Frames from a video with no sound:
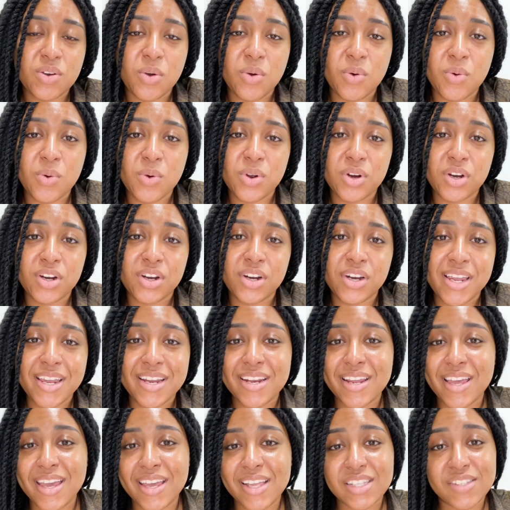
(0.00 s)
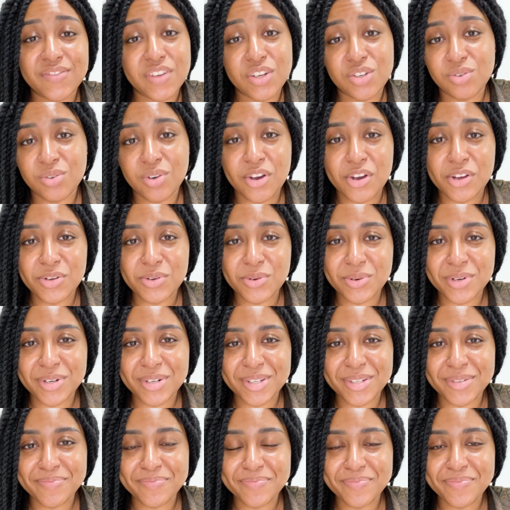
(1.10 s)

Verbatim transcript: or enhance facial contours.